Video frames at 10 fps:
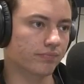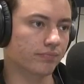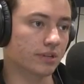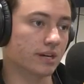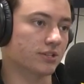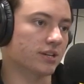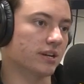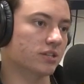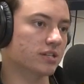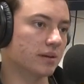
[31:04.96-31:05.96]
the move. Yeah, he's
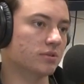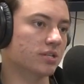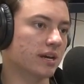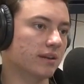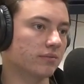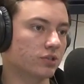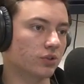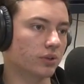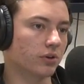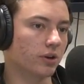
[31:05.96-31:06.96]
staying in the same state.
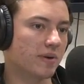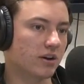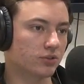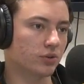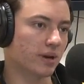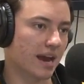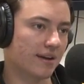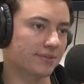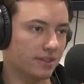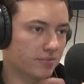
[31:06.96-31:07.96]
He's only going about two and a
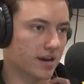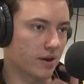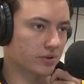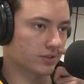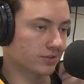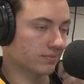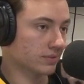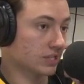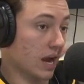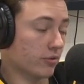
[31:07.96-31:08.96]
half to three hours
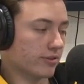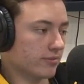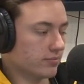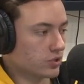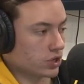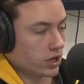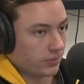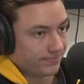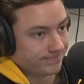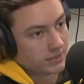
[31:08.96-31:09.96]
south,
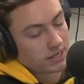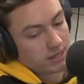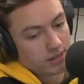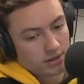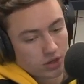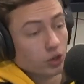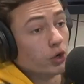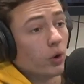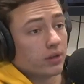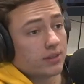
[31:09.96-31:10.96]
so or
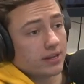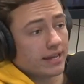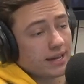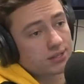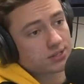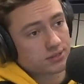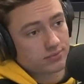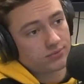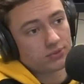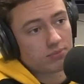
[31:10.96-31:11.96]
north, I guess,
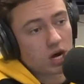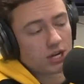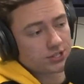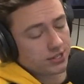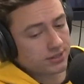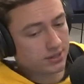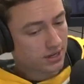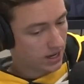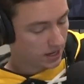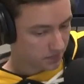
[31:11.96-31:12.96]
from Austin.
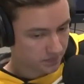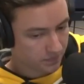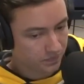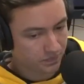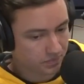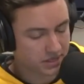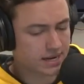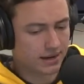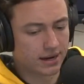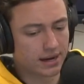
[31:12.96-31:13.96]
Um, but
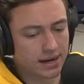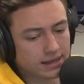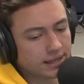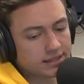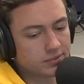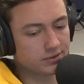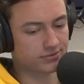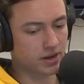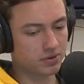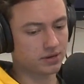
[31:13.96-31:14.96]
yeah, I, I like the
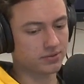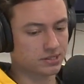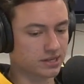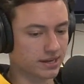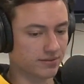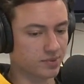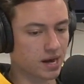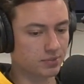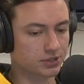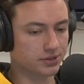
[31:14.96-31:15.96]
move. I mean, it's gonna give him
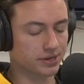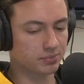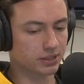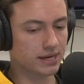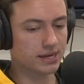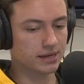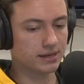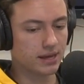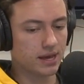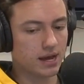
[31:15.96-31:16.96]
an opportunity to play,
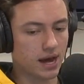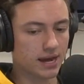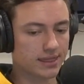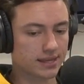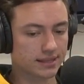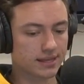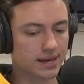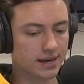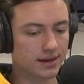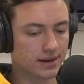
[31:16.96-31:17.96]
and I think
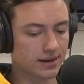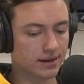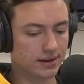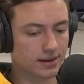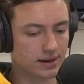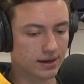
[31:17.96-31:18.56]
that uh,